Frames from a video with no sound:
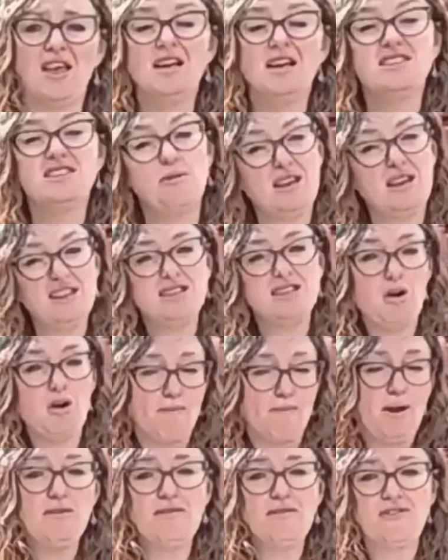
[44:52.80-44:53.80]
So because it's got
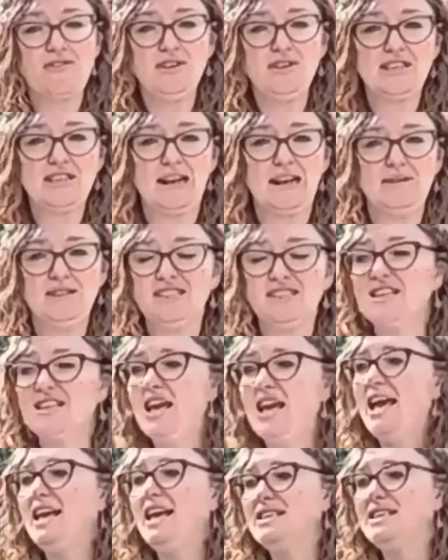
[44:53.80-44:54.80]
both of those elements,
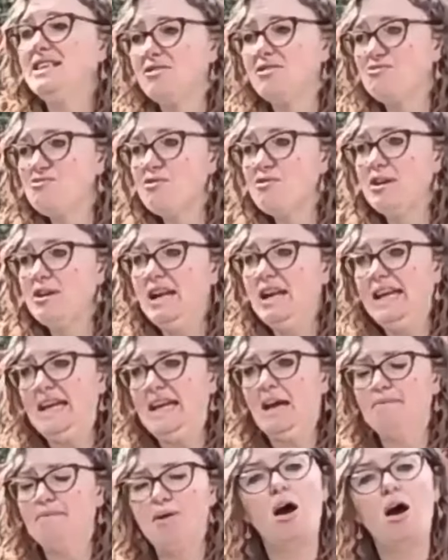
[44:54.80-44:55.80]
it's a really
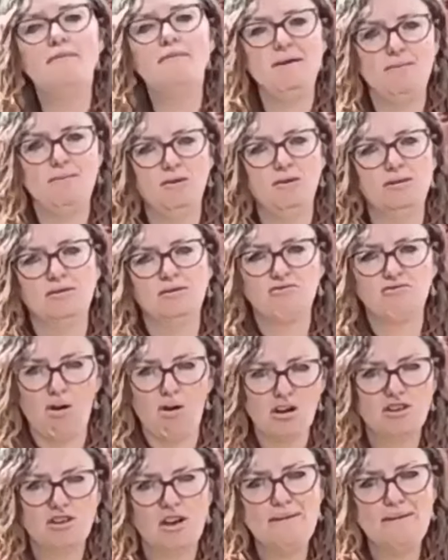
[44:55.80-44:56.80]
permeable rock
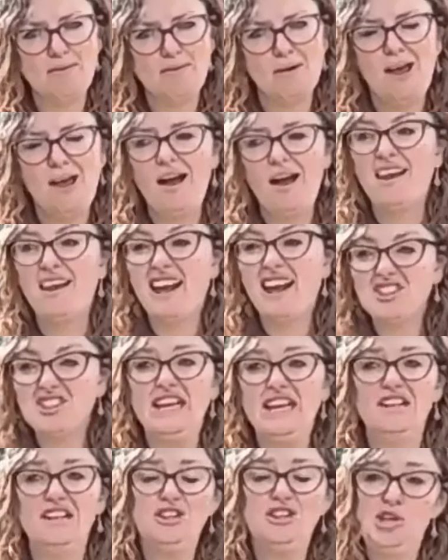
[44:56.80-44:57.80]
type. And actually
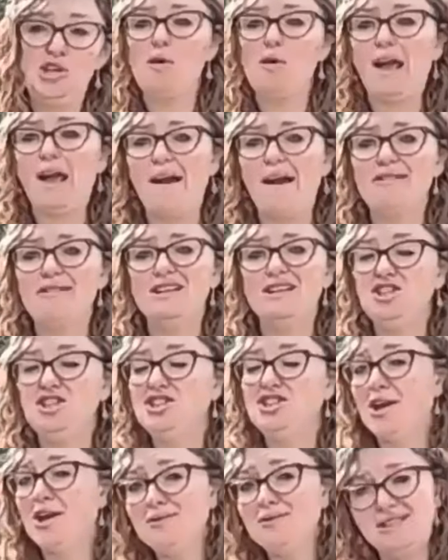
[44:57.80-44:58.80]
in chalk areas you
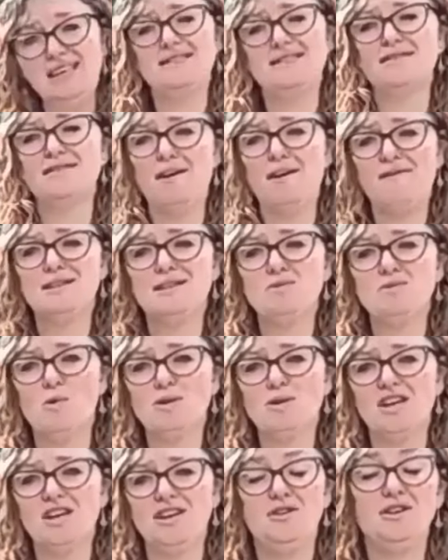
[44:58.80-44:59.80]
don't see surface
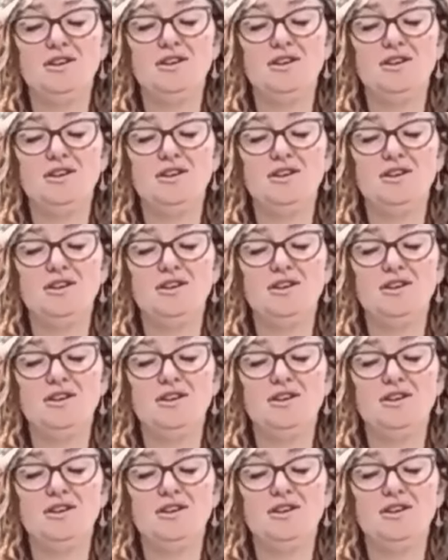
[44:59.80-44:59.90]
water, you can